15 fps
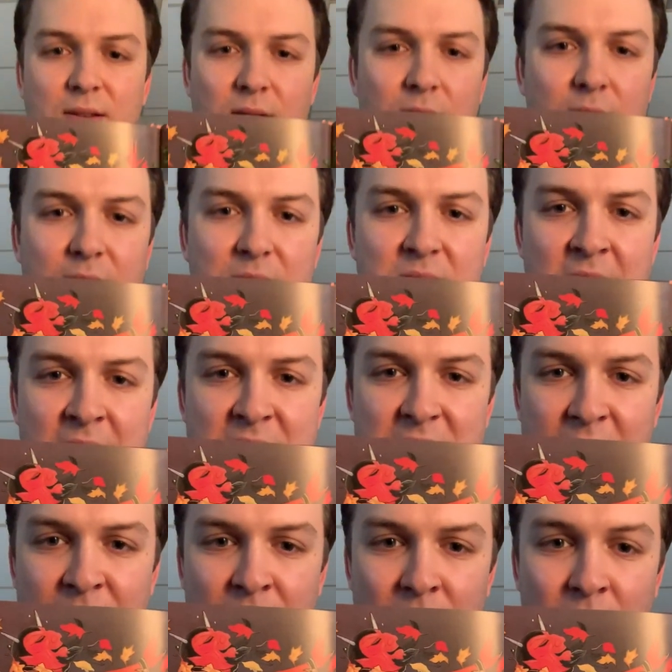Look at that
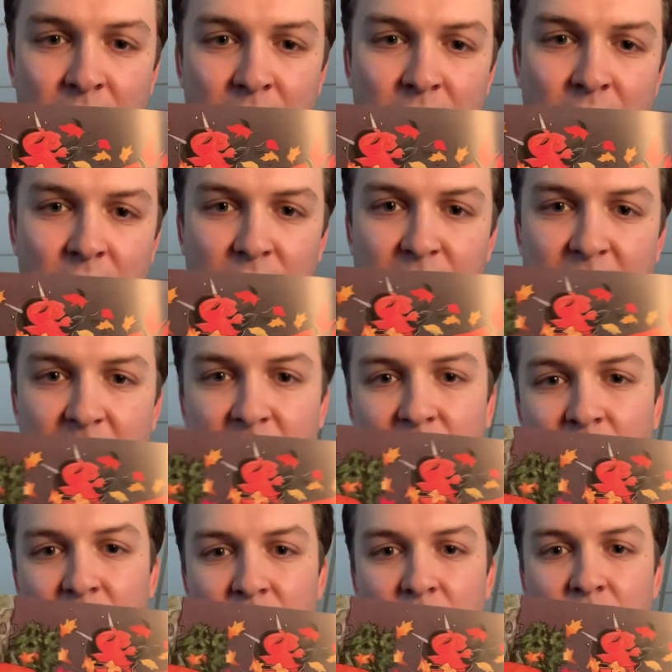devil. Like,
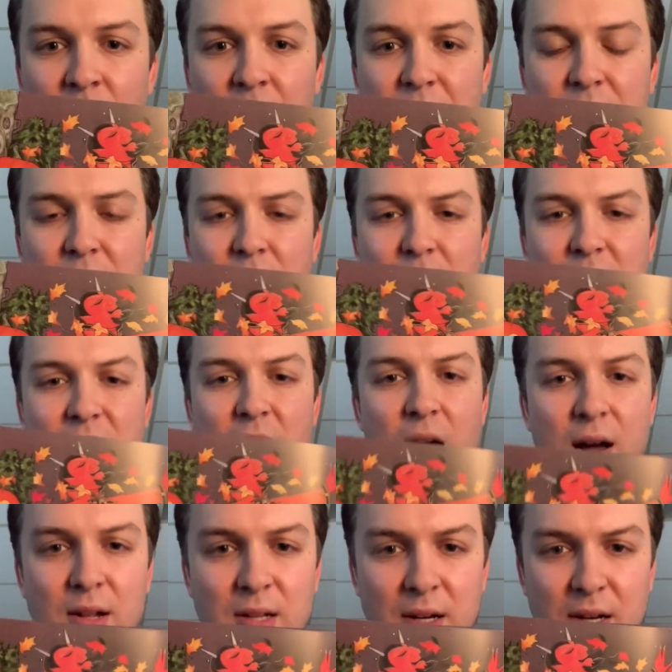those
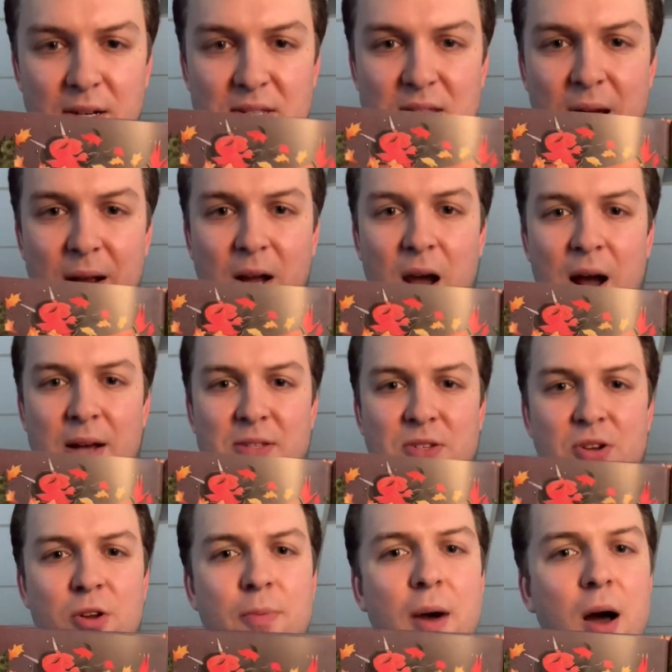colors, that
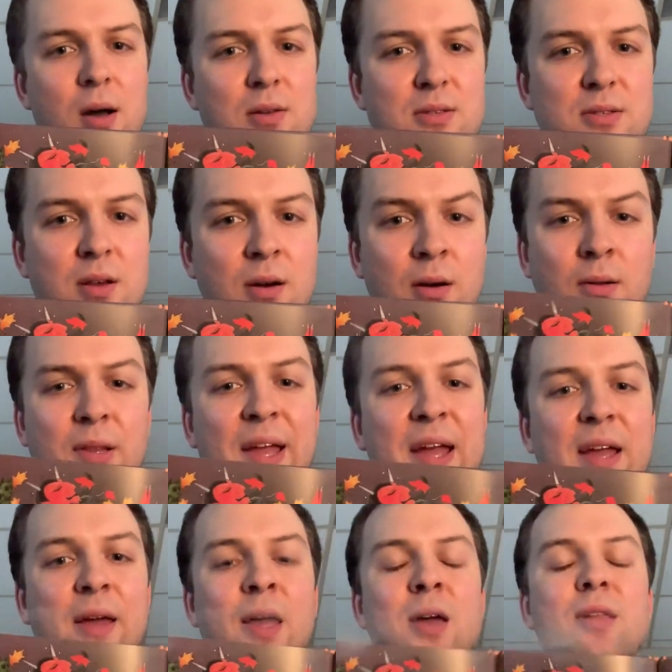costume. Also,
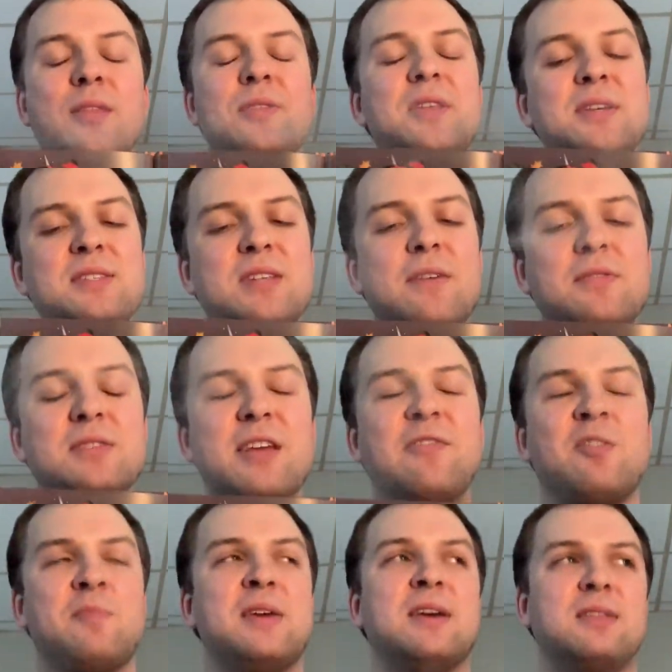like, This double's
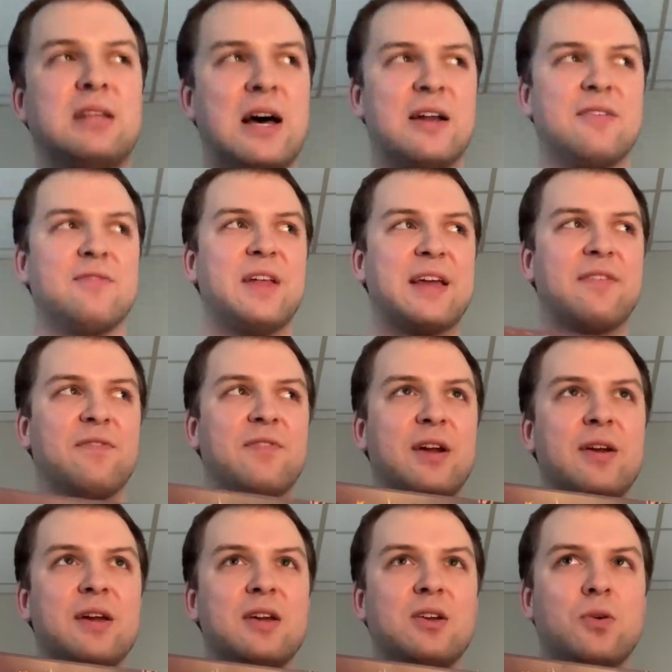giving me a lot of like
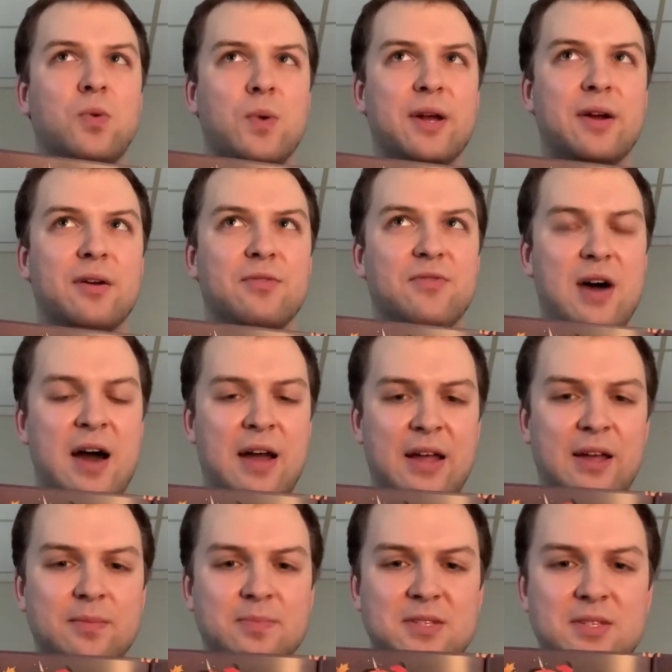very queer
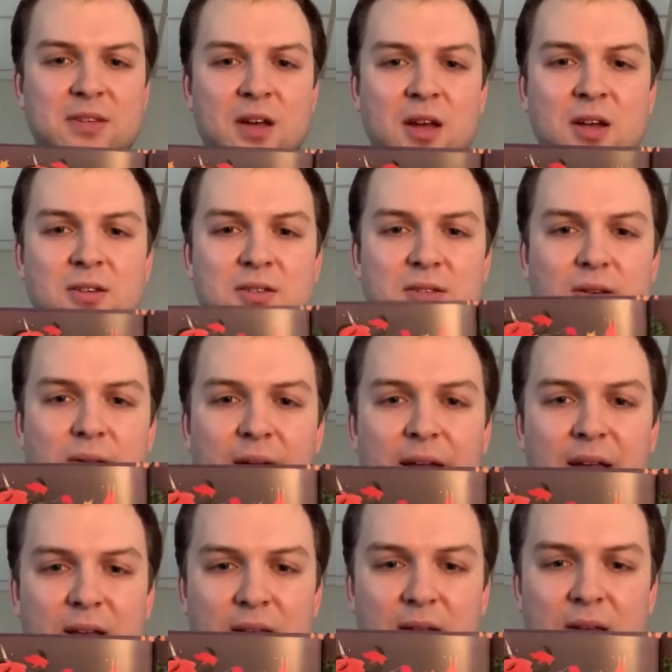vibes. So
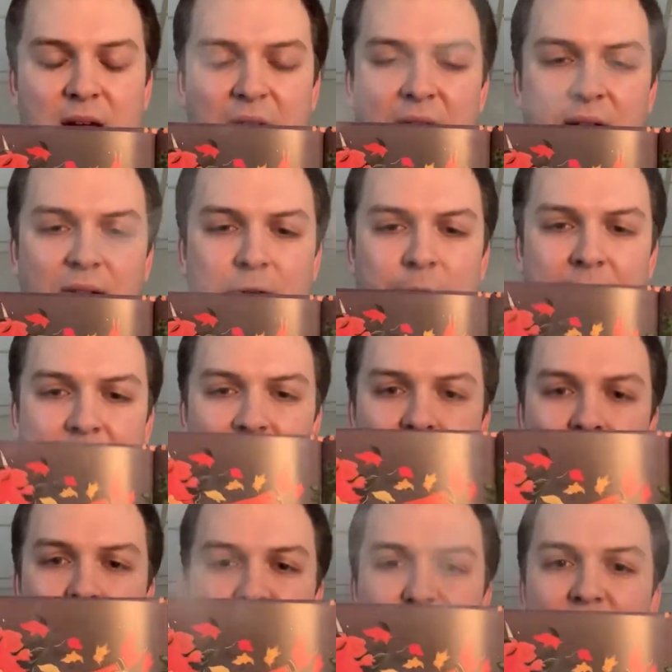like Halloween
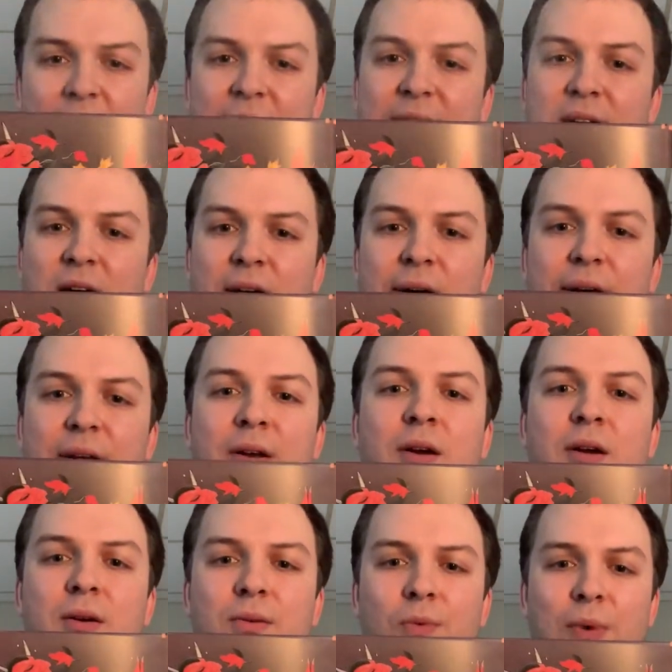queer icon
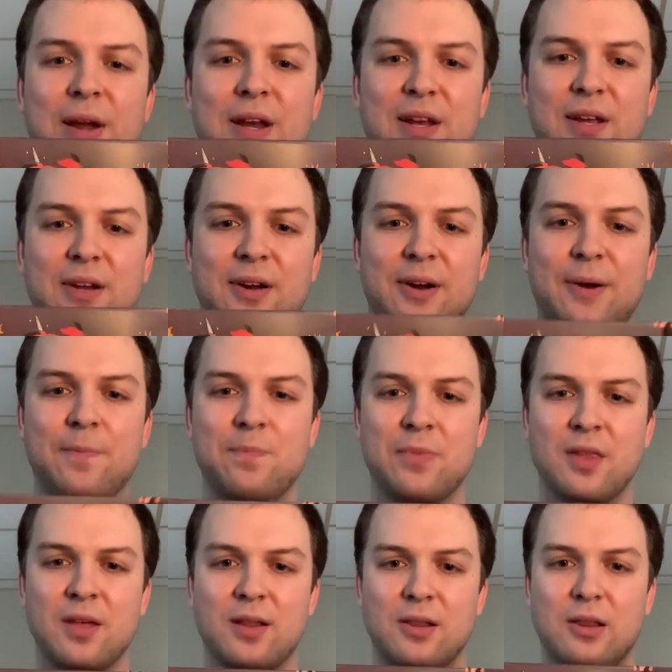right here.
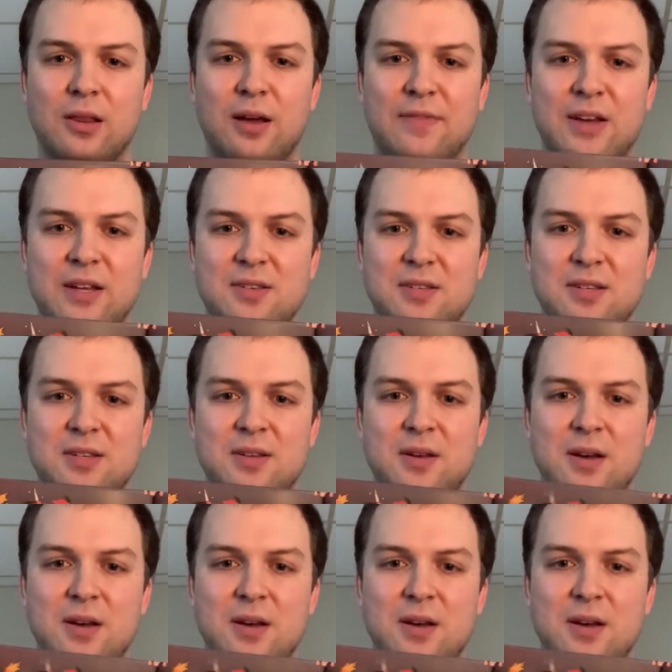Love it.